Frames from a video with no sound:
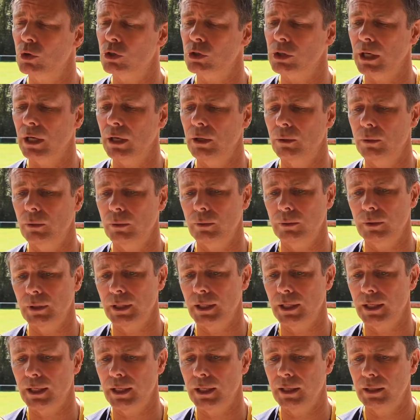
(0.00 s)
So
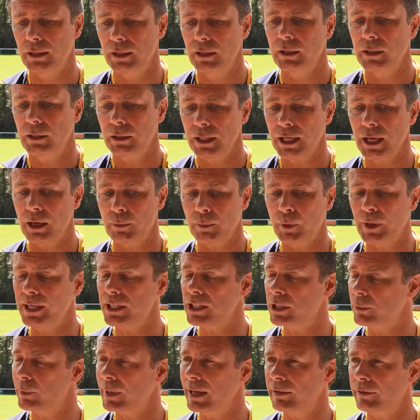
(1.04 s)
uh, yeah,
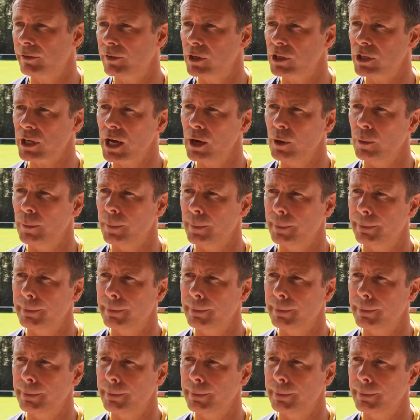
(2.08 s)
pleasing with that first goal.